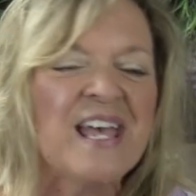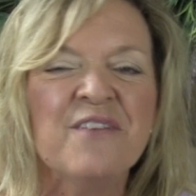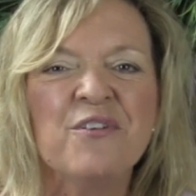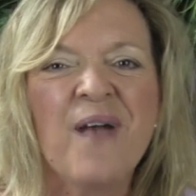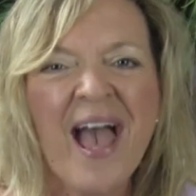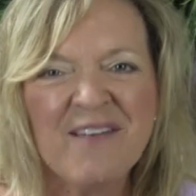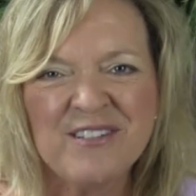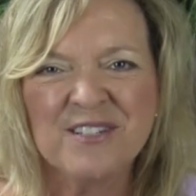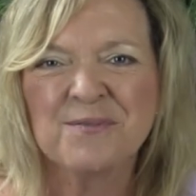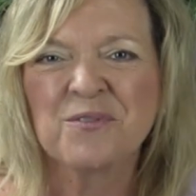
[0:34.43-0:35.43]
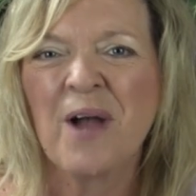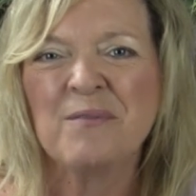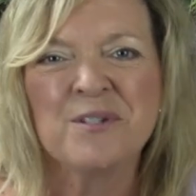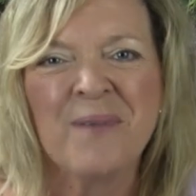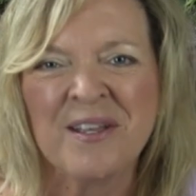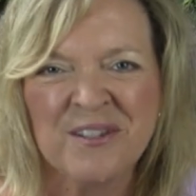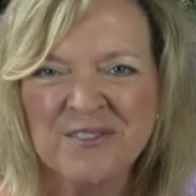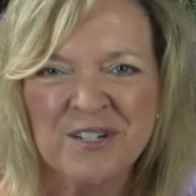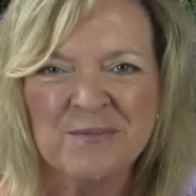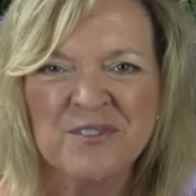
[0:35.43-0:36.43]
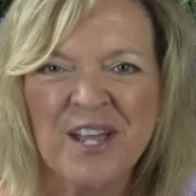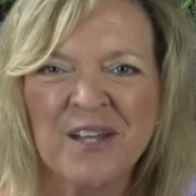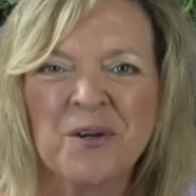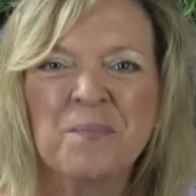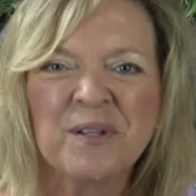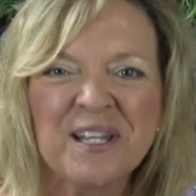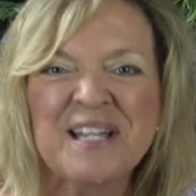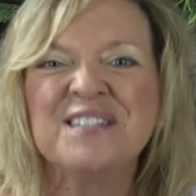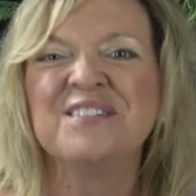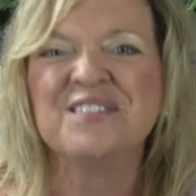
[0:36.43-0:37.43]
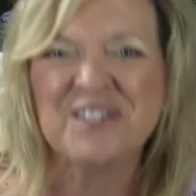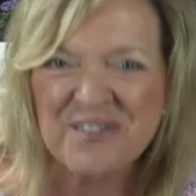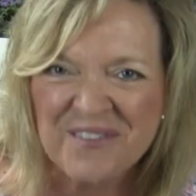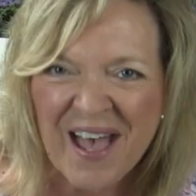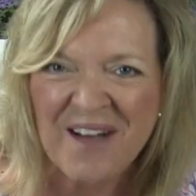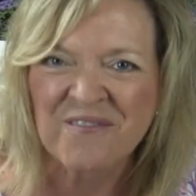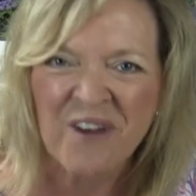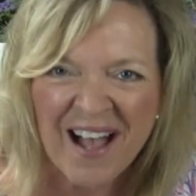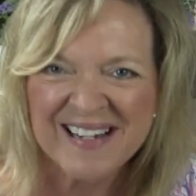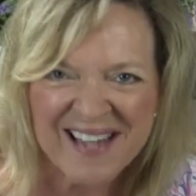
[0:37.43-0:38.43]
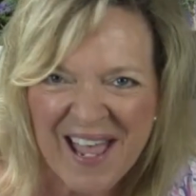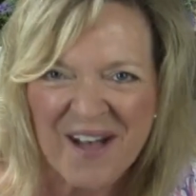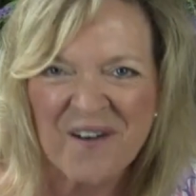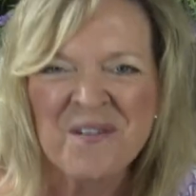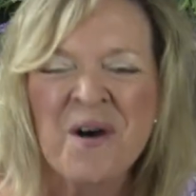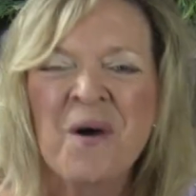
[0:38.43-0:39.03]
If you haven't subscribed to my YouTube channel, please do that right now.